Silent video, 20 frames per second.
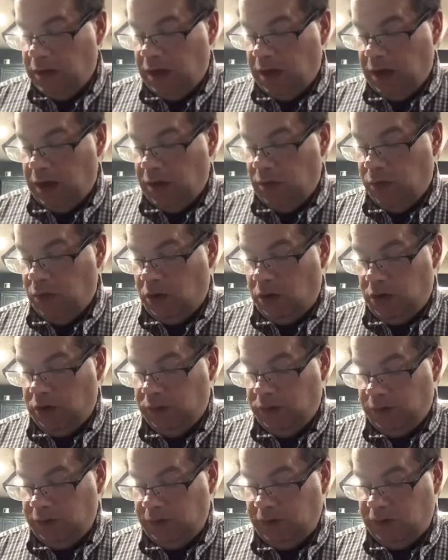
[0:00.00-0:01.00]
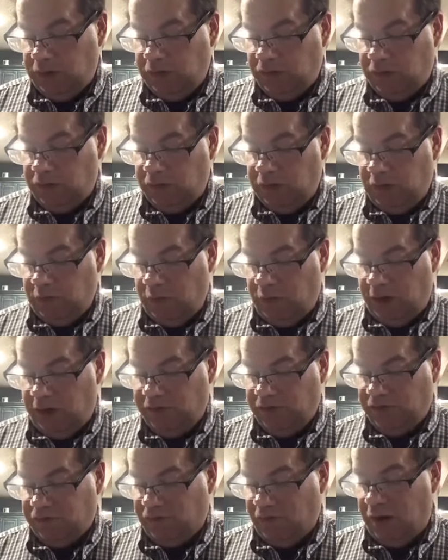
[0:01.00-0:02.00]
uh, Walgreens,
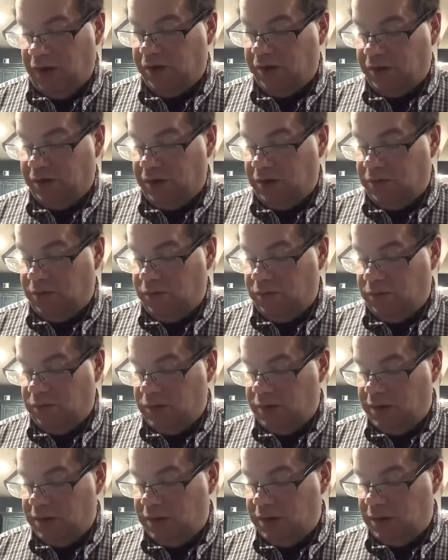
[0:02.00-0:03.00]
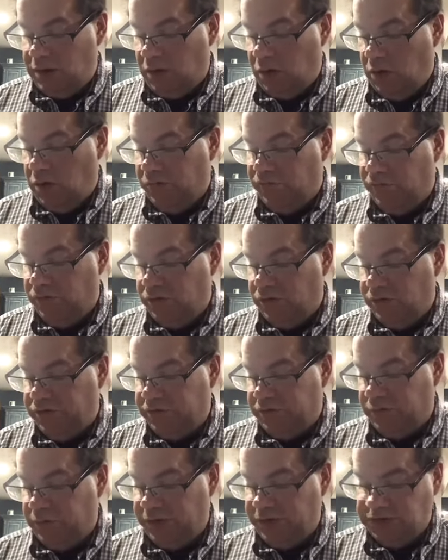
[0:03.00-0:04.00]
Wells Fargo, uh, Whole Foods,
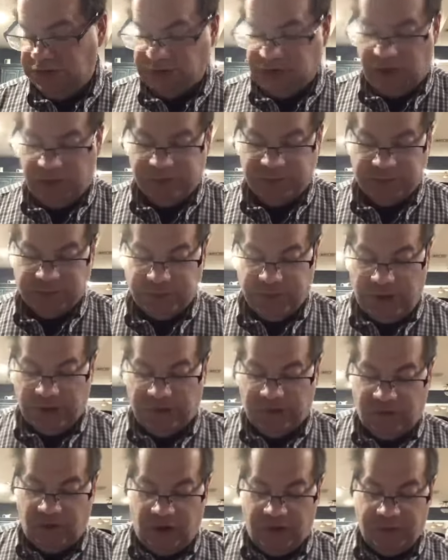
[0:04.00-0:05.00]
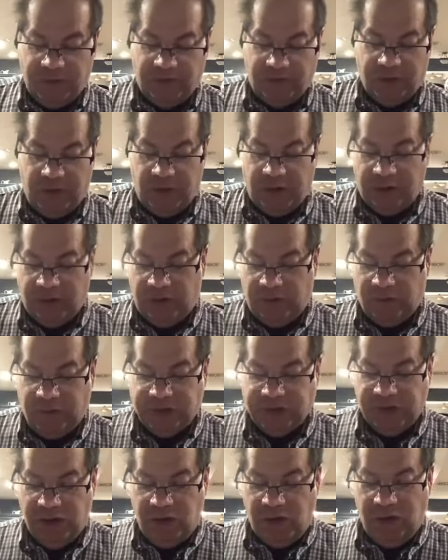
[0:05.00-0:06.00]
and Wingstop. Sprouts Farmers Market
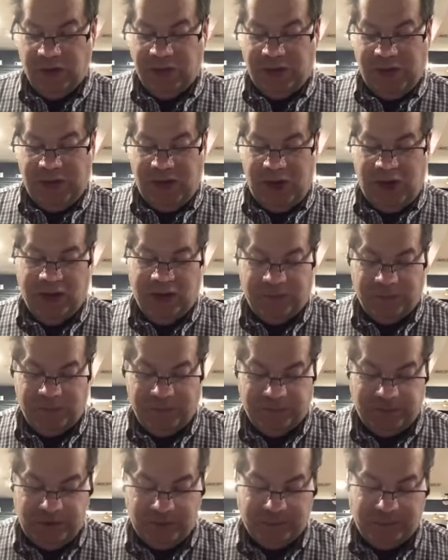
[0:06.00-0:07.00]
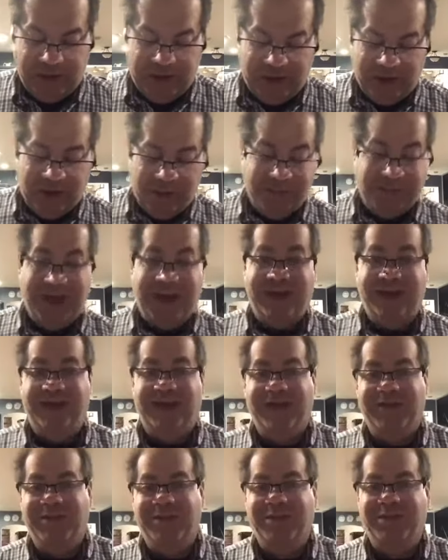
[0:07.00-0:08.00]
was the only 100% paid up tenant
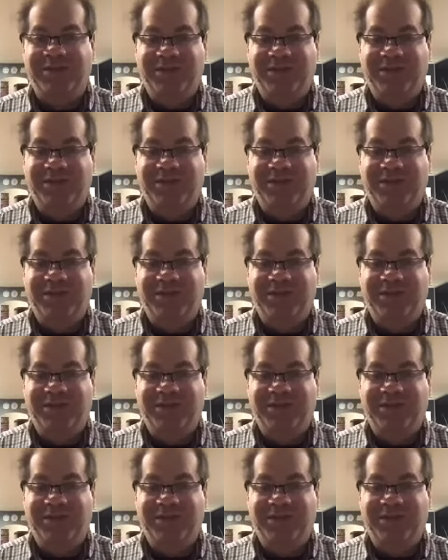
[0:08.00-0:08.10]
on the